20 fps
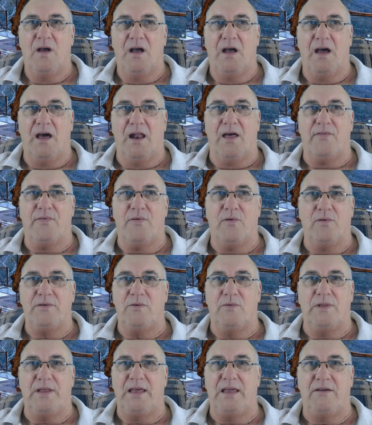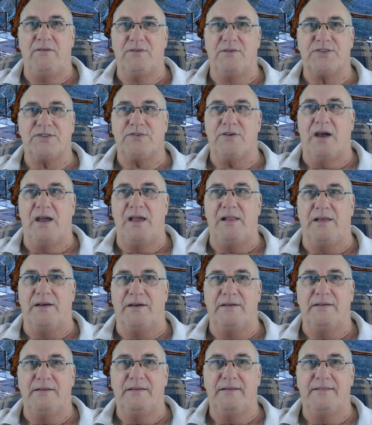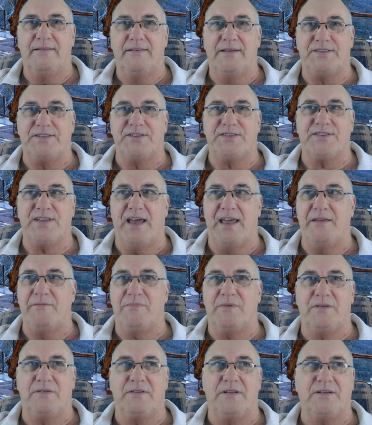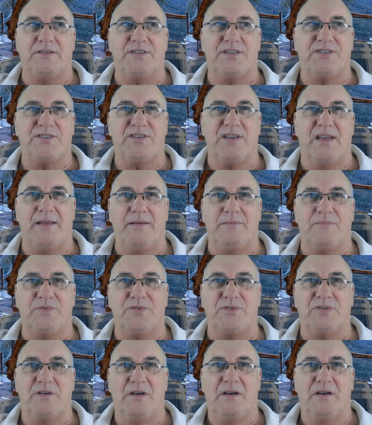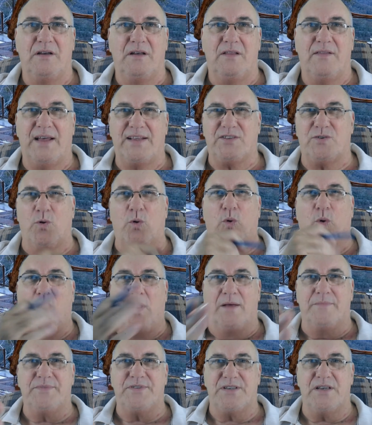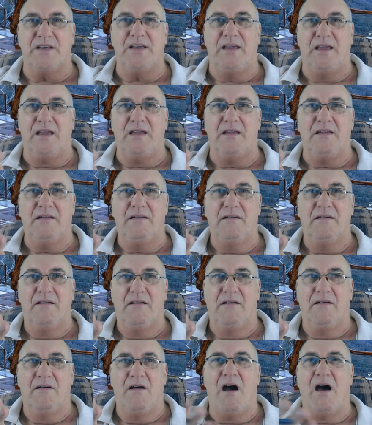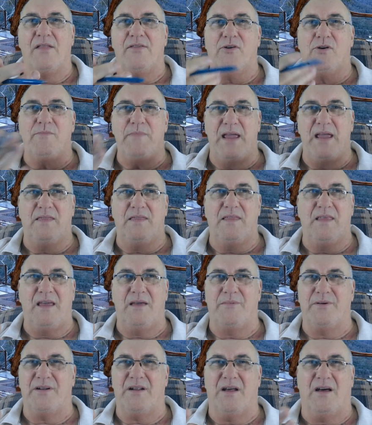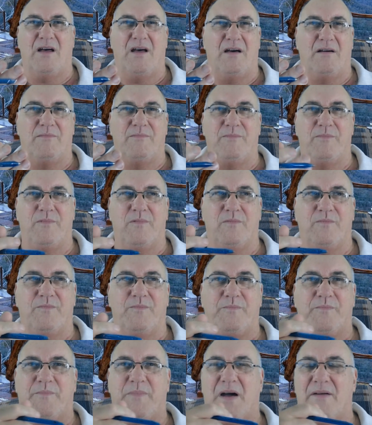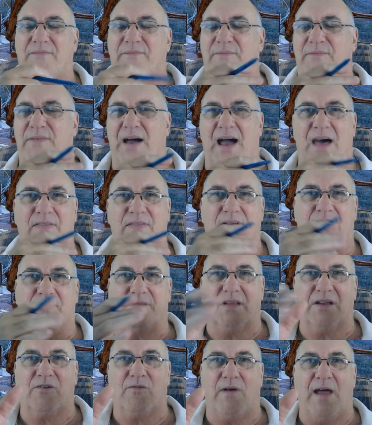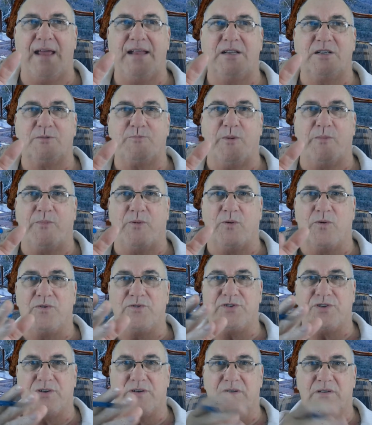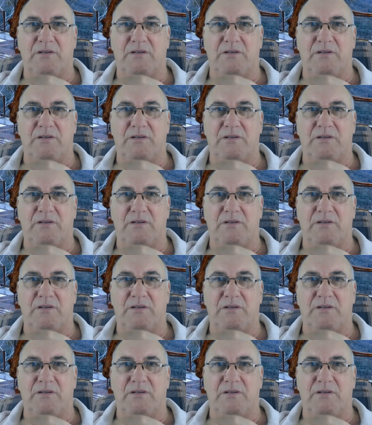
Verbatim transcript: And I thought, well, here in Australia, it's the same. It, it just seems that's all I'm seeing. Oh, there are men there, but oh, by far the, the greatest proportion